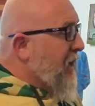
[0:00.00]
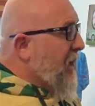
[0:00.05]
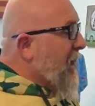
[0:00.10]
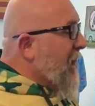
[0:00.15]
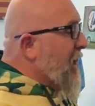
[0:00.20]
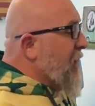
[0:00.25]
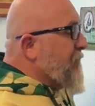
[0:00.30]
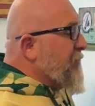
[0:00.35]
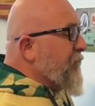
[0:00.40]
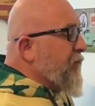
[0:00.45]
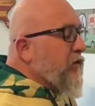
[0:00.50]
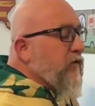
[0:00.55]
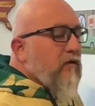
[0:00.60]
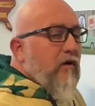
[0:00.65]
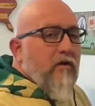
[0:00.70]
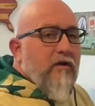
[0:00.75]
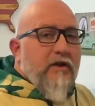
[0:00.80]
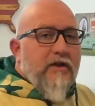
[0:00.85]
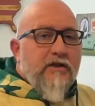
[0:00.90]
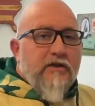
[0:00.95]
If you're
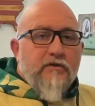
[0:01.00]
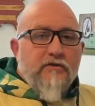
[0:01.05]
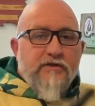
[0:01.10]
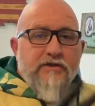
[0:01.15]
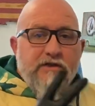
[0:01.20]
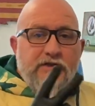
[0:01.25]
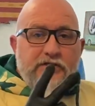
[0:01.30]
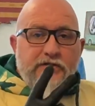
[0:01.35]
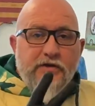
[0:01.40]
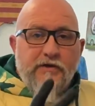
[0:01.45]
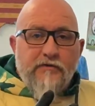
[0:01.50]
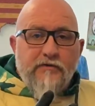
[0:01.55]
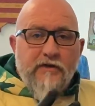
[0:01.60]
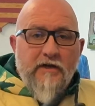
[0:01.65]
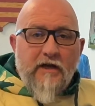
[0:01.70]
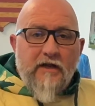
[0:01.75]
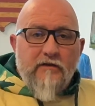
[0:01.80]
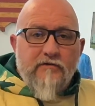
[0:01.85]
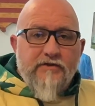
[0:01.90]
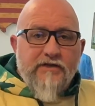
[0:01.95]
only using 2
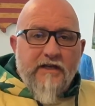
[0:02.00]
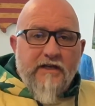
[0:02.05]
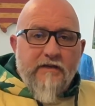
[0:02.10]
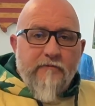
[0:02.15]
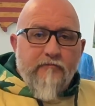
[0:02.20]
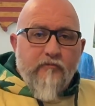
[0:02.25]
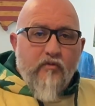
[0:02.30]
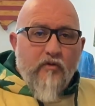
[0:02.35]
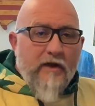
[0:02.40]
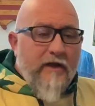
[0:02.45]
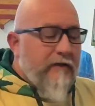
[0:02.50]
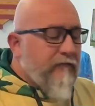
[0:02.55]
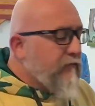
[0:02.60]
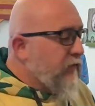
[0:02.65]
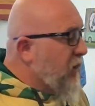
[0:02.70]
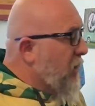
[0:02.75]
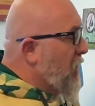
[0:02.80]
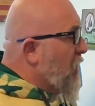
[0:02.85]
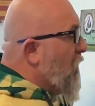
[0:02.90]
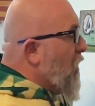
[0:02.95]
colors in a print,
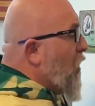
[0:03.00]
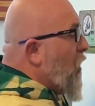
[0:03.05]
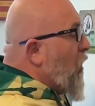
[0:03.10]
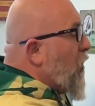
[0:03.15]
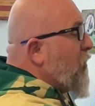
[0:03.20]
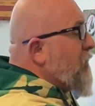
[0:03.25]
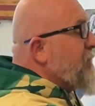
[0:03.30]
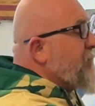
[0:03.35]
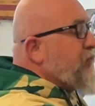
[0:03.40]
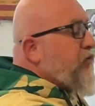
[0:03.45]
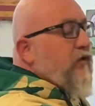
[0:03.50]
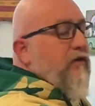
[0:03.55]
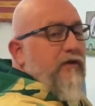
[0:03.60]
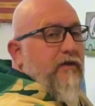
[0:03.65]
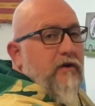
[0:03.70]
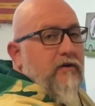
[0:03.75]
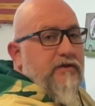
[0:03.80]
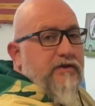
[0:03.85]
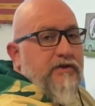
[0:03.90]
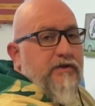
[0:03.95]
only put
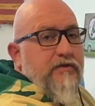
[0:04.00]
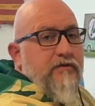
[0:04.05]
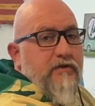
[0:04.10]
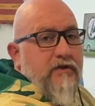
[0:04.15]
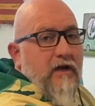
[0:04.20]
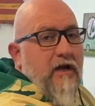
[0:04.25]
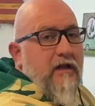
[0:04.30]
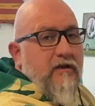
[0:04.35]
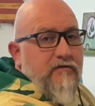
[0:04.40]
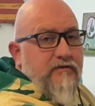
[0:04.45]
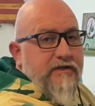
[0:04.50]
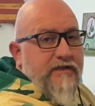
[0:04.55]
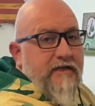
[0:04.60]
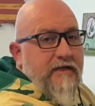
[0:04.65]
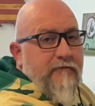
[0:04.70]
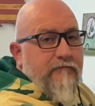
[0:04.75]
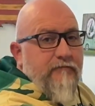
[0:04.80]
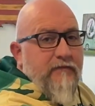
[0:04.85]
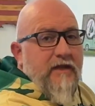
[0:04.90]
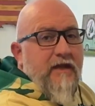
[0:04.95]
those 2 colors
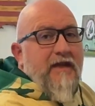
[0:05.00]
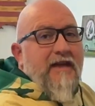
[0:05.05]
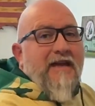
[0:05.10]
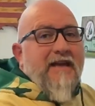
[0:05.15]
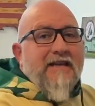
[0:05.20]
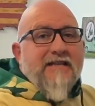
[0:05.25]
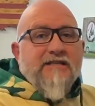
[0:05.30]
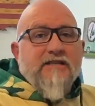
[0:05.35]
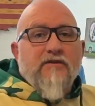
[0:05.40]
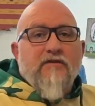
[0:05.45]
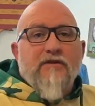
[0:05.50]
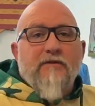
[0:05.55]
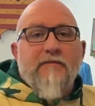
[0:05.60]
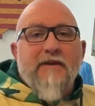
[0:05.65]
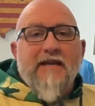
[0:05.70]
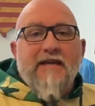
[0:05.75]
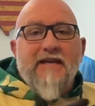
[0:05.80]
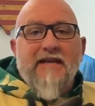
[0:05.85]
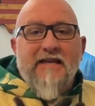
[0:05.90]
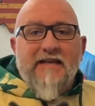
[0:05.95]
in. it's going to
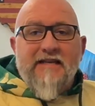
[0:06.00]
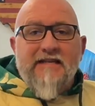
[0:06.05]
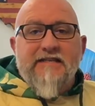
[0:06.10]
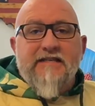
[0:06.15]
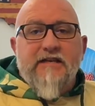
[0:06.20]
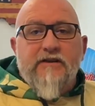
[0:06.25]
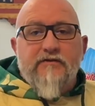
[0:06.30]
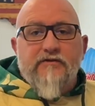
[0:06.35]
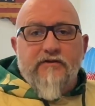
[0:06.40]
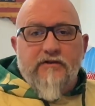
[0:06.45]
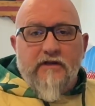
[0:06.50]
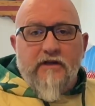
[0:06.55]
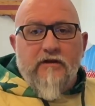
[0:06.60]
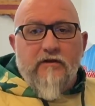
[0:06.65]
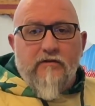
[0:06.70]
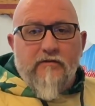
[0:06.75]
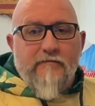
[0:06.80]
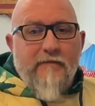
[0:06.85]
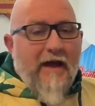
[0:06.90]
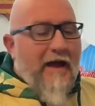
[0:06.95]
be easier to
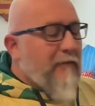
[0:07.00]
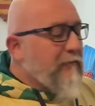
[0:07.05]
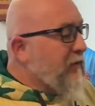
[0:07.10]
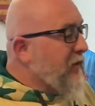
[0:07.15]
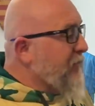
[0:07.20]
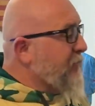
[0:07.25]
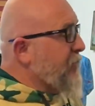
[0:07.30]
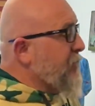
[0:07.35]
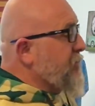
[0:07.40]
color map. If you're